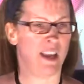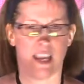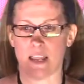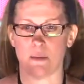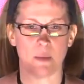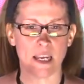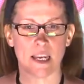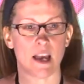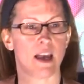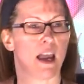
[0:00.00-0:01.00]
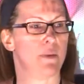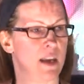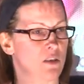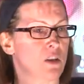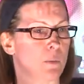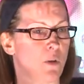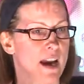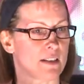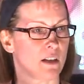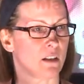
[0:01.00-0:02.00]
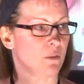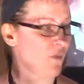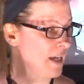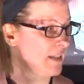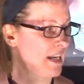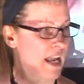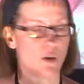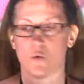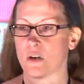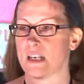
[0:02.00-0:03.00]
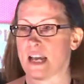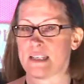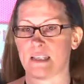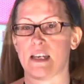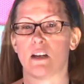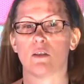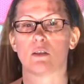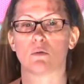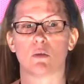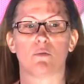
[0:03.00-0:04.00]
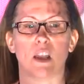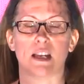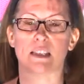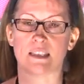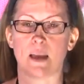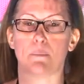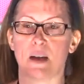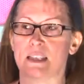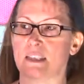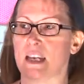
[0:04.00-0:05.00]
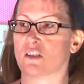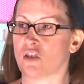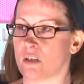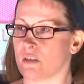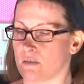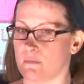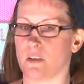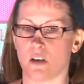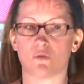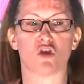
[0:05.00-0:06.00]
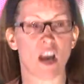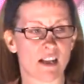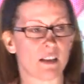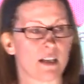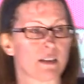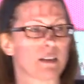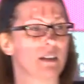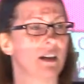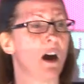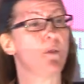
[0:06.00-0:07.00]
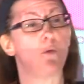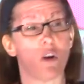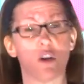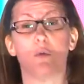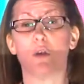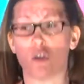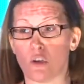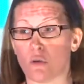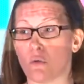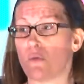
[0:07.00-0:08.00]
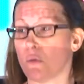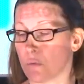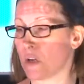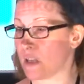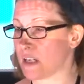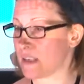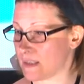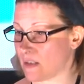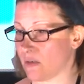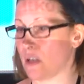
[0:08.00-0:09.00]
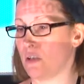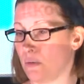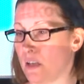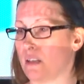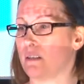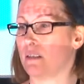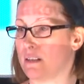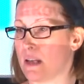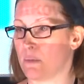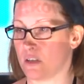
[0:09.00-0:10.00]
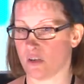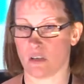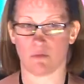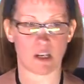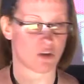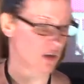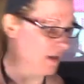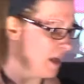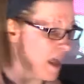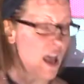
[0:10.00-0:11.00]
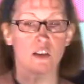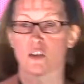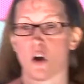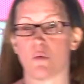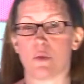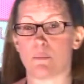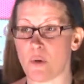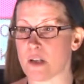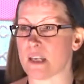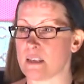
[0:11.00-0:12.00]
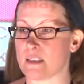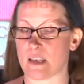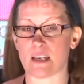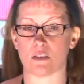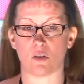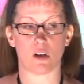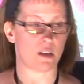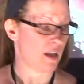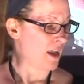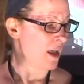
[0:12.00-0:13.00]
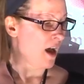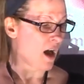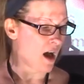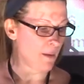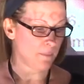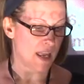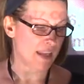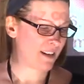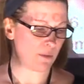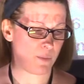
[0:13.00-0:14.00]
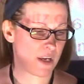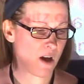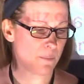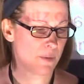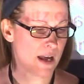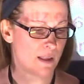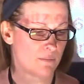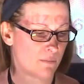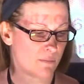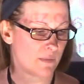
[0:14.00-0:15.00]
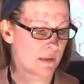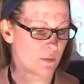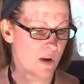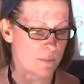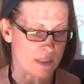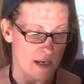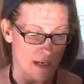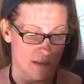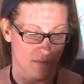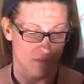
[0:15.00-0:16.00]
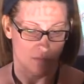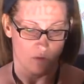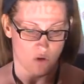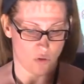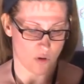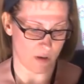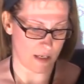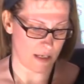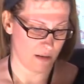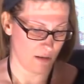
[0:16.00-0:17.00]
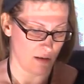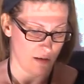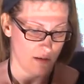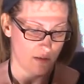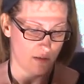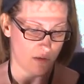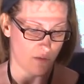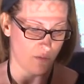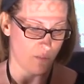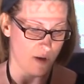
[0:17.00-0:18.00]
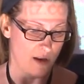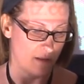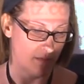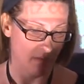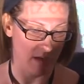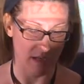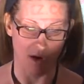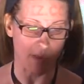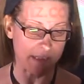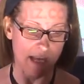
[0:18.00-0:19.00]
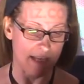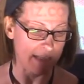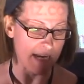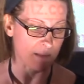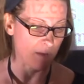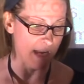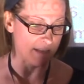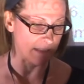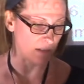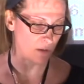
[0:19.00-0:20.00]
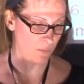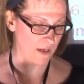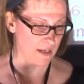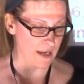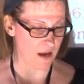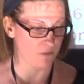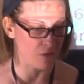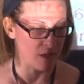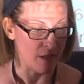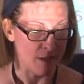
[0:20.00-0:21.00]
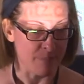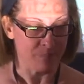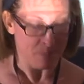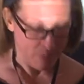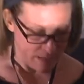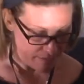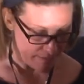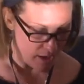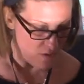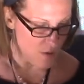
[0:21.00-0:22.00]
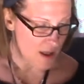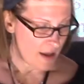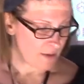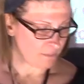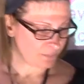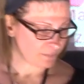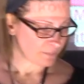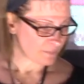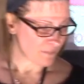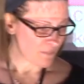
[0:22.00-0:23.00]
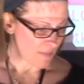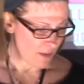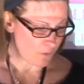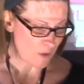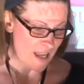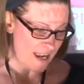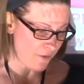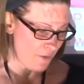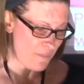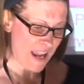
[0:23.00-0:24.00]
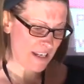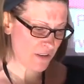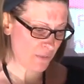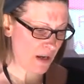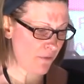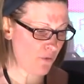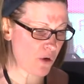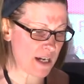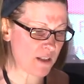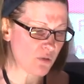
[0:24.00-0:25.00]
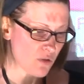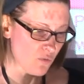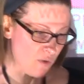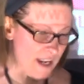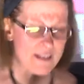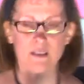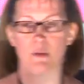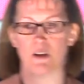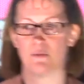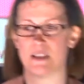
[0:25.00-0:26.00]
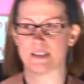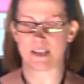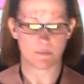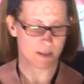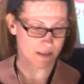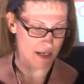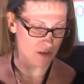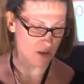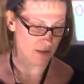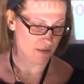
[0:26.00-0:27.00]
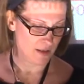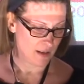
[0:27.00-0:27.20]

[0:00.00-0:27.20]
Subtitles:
in the media, and then just practical advice, and I organized it here in sort of like a step-by-step, checklist of what you would do if you were really considering doing a demolition eviction. So the book is good, and it'll be up on the website shortly, too, but you can always contact me, I'll send you a PDF. So from page 3 to 4, I sort of rant about rent stabilization,